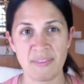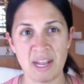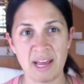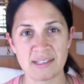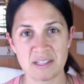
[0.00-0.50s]
And
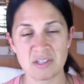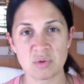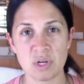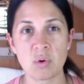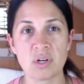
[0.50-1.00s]
that has these
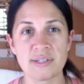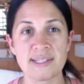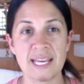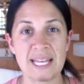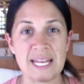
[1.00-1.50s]
three
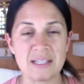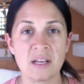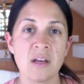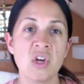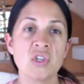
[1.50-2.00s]
courses in it.